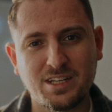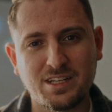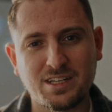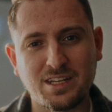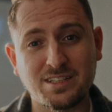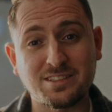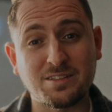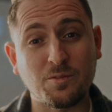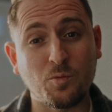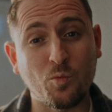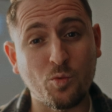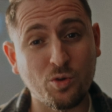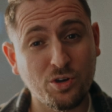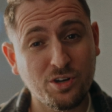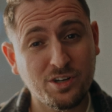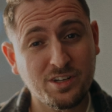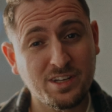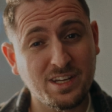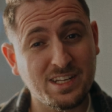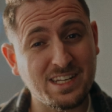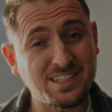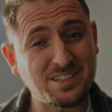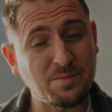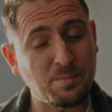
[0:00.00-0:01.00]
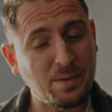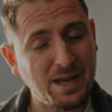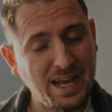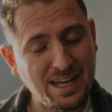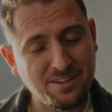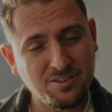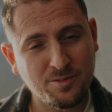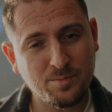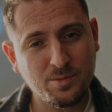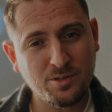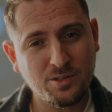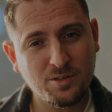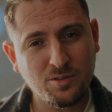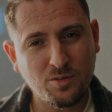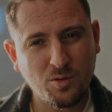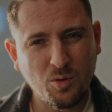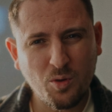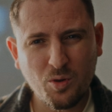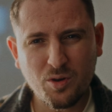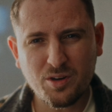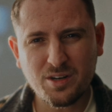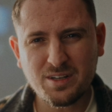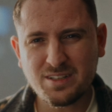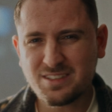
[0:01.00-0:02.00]
Does it work and is it passable,
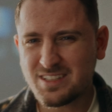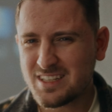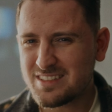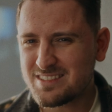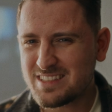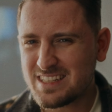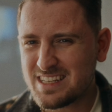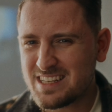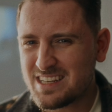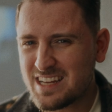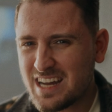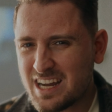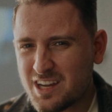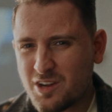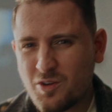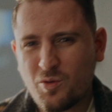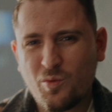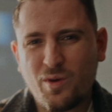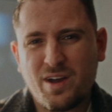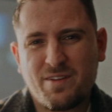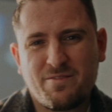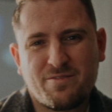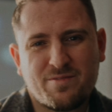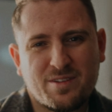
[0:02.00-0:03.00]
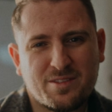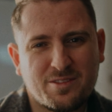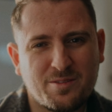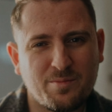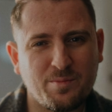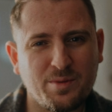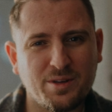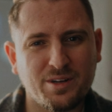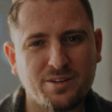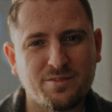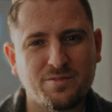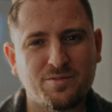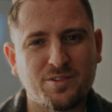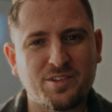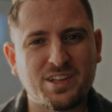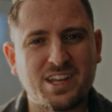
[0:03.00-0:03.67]
or does it not quite fit the bill for the